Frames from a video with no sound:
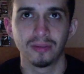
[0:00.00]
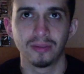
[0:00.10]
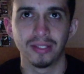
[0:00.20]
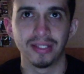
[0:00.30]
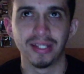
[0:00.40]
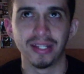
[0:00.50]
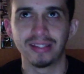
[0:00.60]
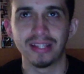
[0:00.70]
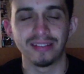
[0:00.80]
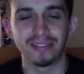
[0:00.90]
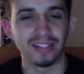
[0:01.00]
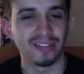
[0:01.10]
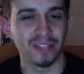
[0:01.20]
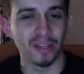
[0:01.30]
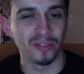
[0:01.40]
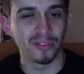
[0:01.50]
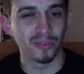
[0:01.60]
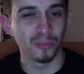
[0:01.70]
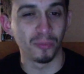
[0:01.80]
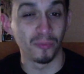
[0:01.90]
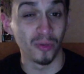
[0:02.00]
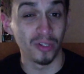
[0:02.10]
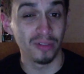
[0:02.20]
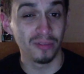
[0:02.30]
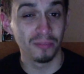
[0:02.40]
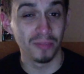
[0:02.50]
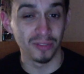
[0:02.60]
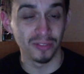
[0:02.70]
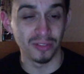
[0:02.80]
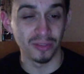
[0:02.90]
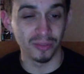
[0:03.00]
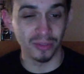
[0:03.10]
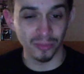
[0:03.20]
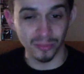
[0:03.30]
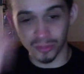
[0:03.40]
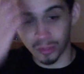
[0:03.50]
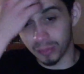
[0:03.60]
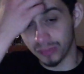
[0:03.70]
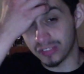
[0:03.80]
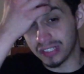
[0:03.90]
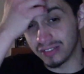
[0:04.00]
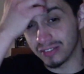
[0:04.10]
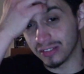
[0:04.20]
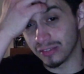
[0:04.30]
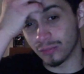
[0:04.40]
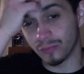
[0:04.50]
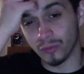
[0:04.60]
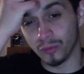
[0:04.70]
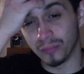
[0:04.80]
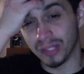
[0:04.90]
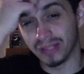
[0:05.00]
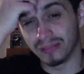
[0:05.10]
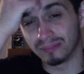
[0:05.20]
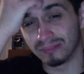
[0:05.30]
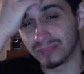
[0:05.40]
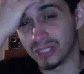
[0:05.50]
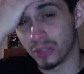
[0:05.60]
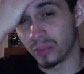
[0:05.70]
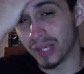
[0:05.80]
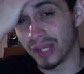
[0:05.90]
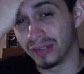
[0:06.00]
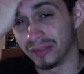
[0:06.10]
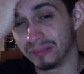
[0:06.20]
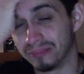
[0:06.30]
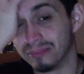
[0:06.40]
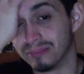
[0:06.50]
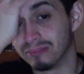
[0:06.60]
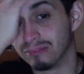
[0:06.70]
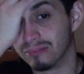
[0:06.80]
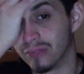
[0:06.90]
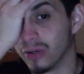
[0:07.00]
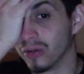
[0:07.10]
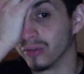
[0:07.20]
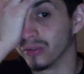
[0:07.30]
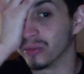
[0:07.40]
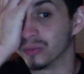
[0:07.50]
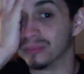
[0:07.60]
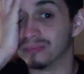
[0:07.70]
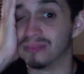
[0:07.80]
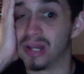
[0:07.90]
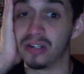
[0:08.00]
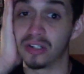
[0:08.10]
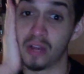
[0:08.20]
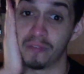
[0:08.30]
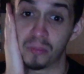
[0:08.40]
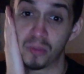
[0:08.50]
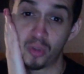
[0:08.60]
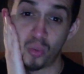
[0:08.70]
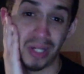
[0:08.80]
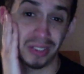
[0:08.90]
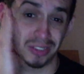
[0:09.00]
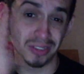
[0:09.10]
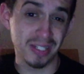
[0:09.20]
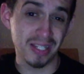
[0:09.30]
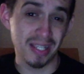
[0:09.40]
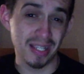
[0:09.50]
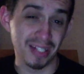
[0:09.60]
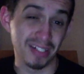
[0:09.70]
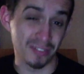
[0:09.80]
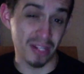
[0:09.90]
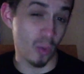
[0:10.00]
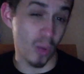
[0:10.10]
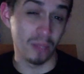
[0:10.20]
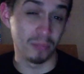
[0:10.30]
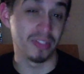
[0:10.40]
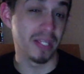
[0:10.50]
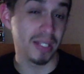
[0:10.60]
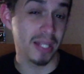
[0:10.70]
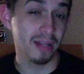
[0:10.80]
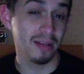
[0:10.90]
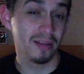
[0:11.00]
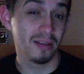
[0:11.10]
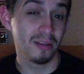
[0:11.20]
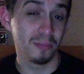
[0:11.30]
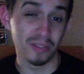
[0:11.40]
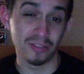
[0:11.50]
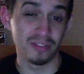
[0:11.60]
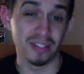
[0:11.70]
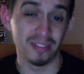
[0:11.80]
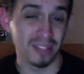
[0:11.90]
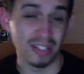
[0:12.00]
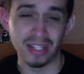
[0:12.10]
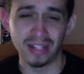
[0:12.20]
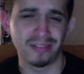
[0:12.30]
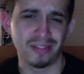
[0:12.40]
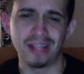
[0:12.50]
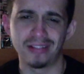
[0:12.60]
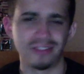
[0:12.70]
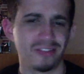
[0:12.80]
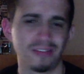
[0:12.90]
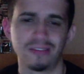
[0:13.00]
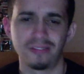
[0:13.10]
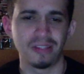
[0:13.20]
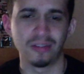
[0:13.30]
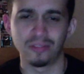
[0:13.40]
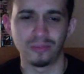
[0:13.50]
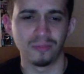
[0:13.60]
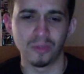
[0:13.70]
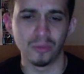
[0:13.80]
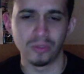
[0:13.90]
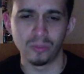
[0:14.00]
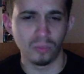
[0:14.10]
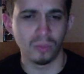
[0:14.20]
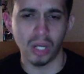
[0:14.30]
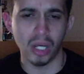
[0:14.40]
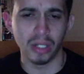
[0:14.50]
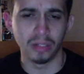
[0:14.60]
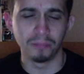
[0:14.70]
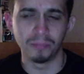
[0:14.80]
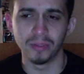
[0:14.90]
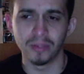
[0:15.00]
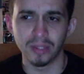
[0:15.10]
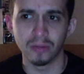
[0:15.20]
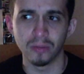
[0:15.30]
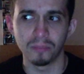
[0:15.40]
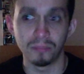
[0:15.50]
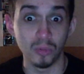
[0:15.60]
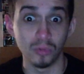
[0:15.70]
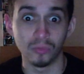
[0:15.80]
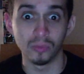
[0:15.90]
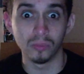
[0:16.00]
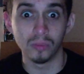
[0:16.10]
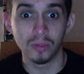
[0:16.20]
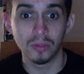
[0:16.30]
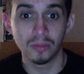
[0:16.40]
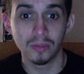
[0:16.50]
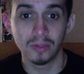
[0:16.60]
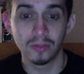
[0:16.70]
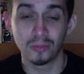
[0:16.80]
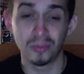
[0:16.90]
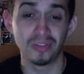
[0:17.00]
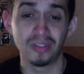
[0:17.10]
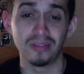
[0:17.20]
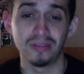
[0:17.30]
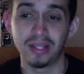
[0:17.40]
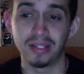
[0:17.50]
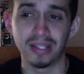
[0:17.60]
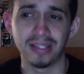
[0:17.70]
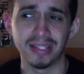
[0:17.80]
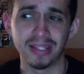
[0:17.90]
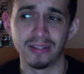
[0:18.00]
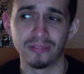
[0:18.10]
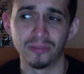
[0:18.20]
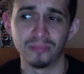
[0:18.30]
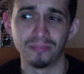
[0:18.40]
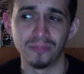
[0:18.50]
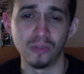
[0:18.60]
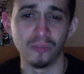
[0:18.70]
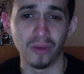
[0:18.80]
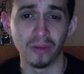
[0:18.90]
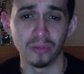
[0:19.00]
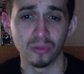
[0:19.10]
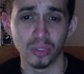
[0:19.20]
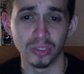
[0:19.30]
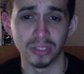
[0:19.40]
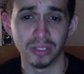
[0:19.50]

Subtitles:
And that sounds a little perverted, because there's a couple of scenes in this film that, kind of are a little uncomfortable to watch. And that's not why I'm saying that, because then that just sounds very odd, but they're beautiful. Especially, I think I have a newfound crush on